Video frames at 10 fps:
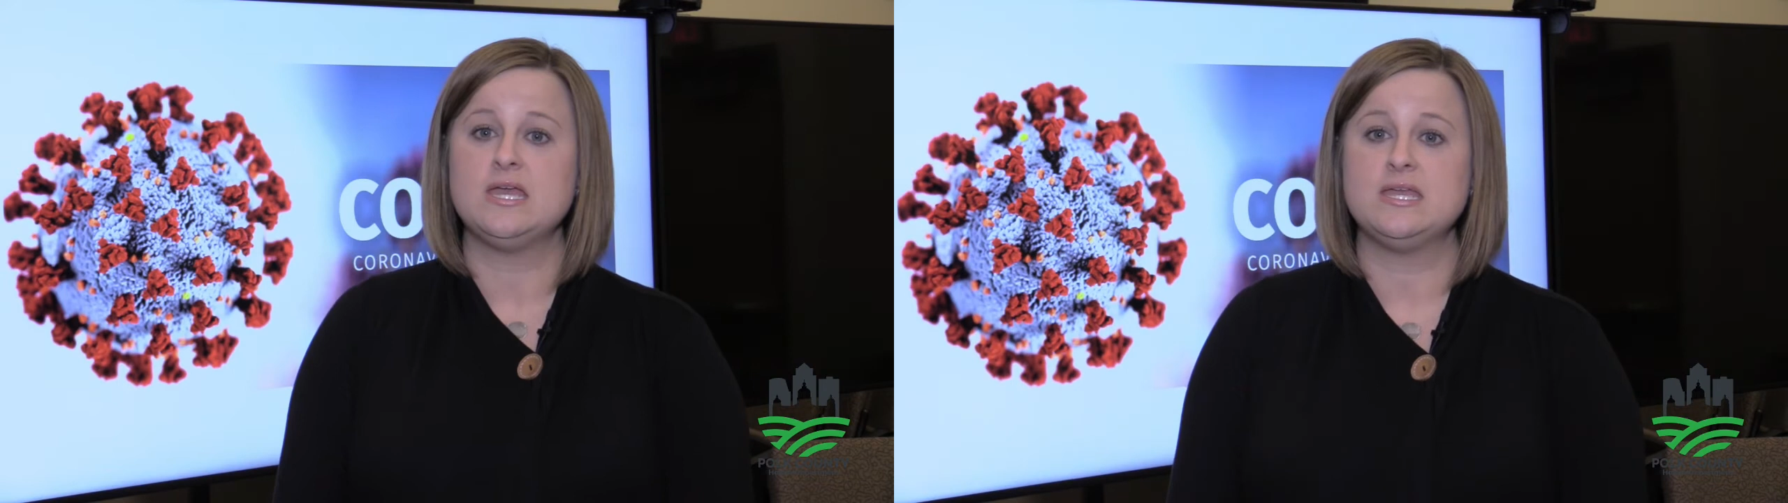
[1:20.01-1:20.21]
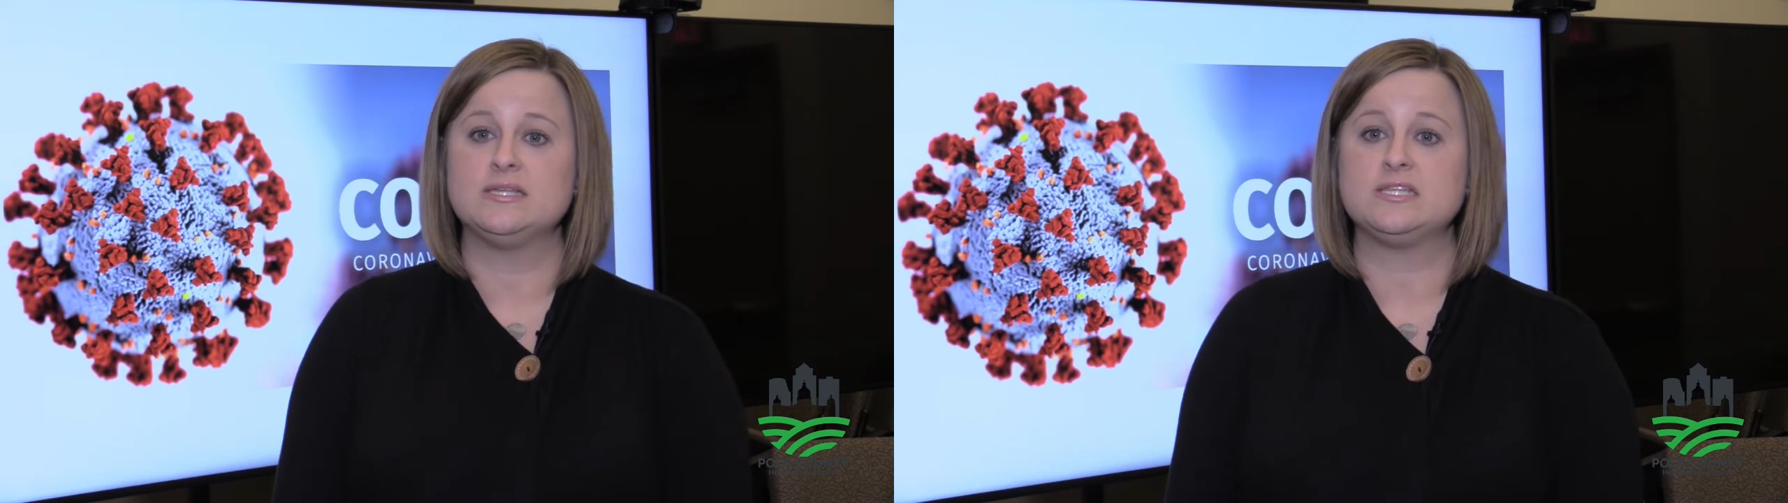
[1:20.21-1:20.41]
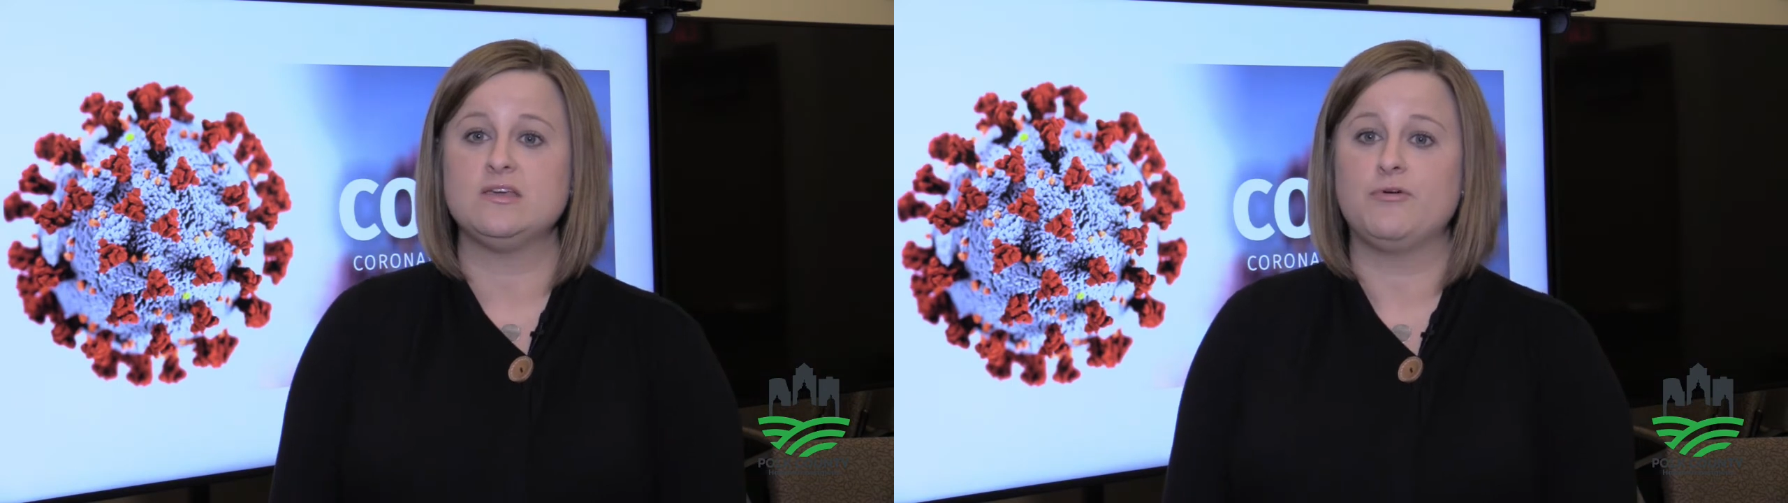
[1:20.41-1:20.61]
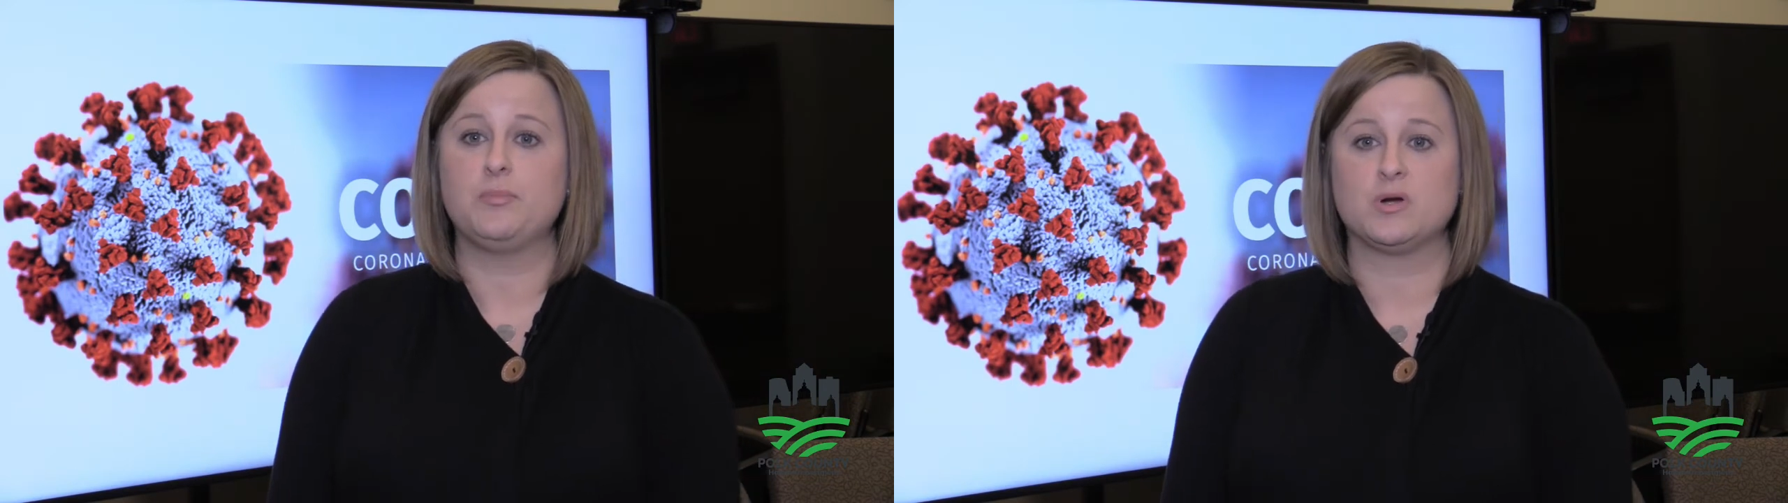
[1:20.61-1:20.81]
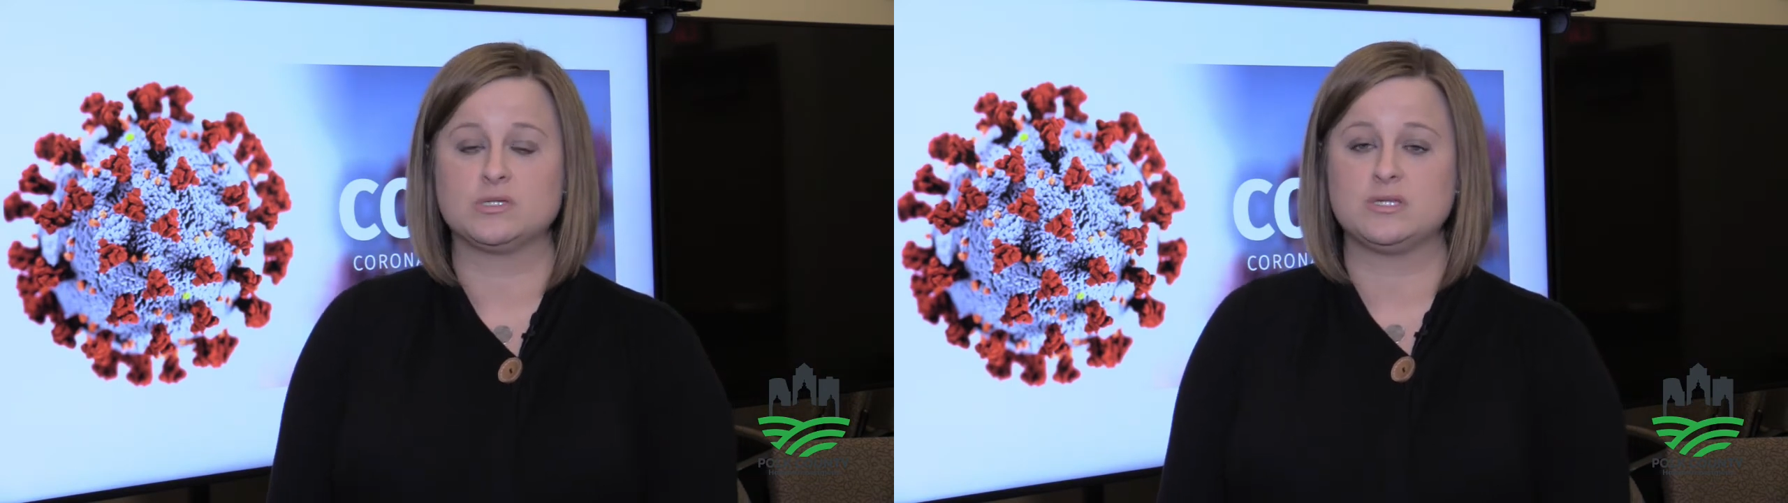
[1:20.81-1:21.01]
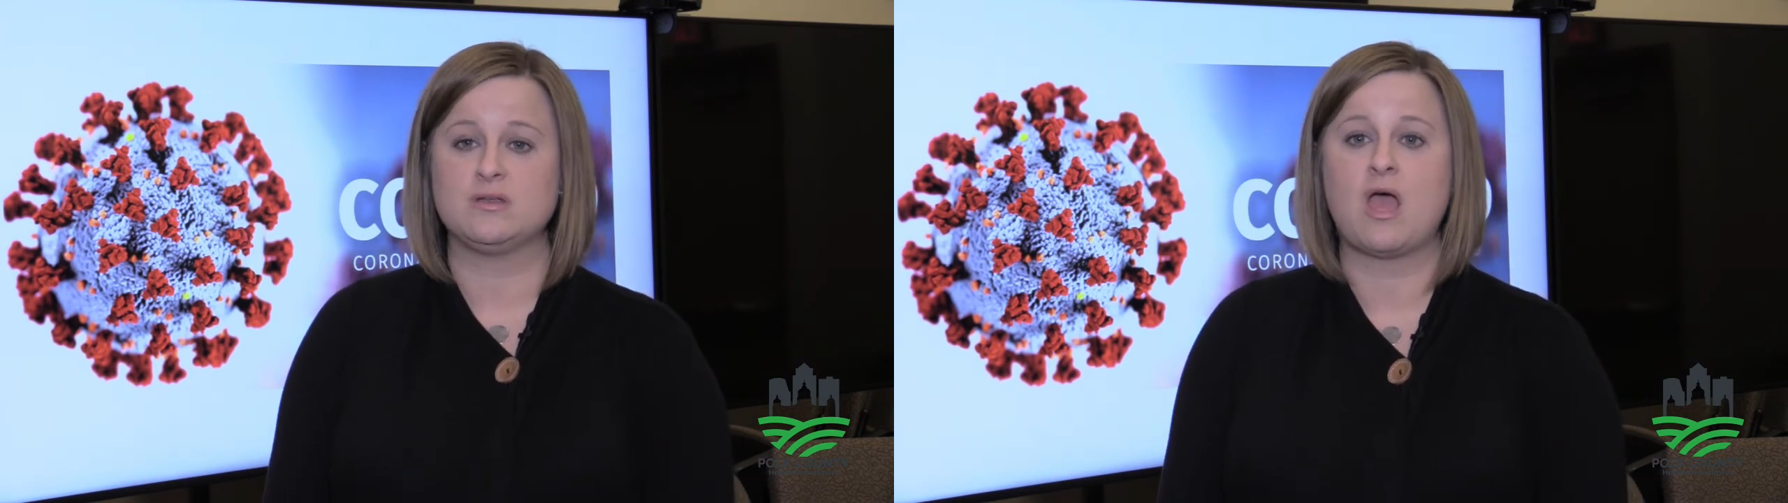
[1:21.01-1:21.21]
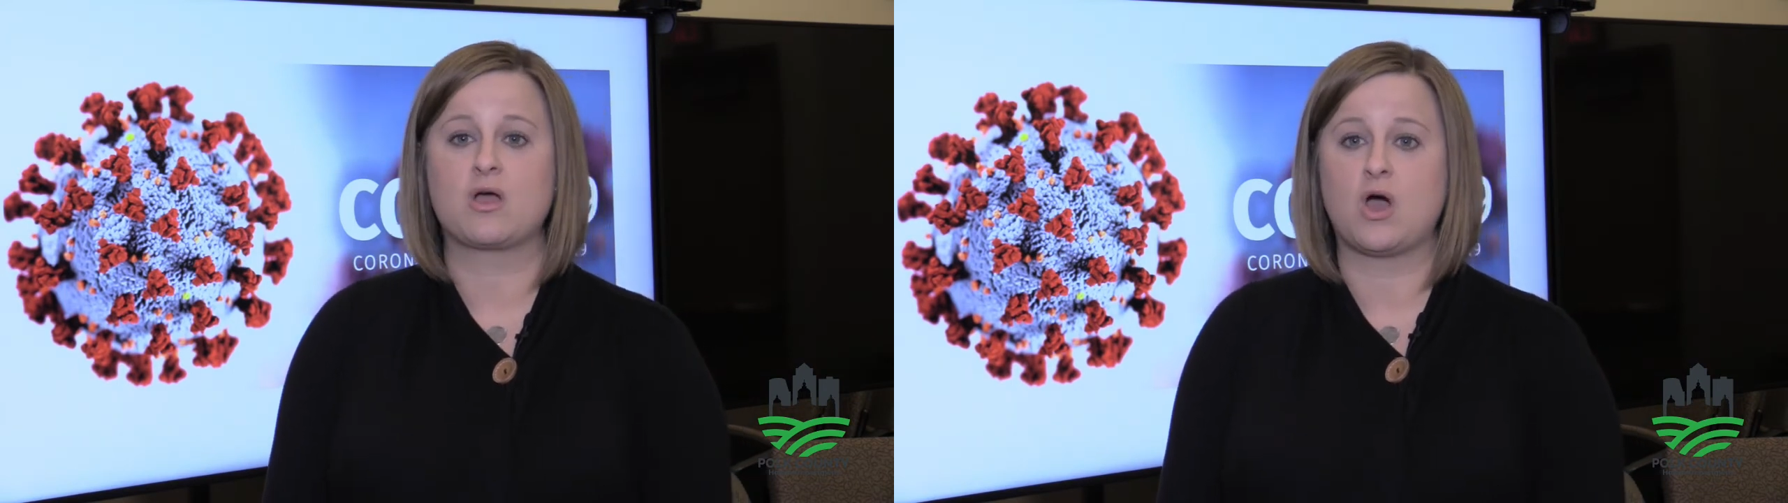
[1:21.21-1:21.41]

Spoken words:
is if a person